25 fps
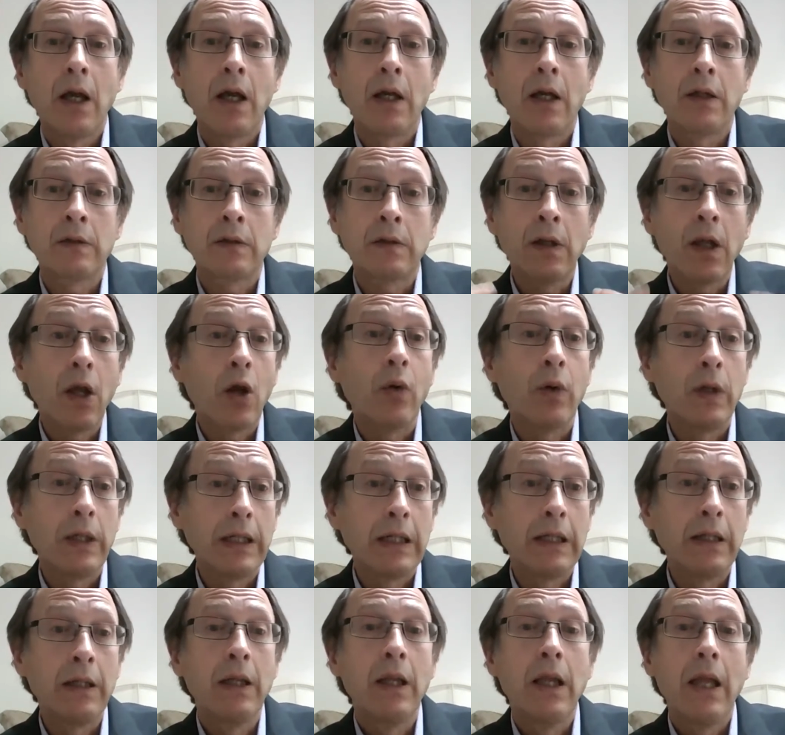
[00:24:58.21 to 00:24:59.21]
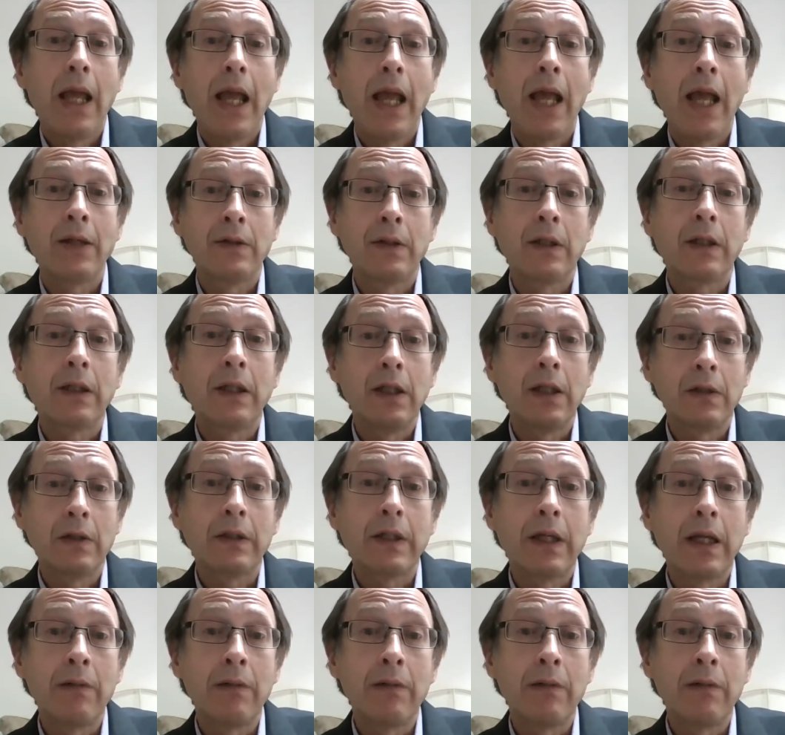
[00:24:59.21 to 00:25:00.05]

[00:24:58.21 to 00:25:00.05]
slowly. as the kids can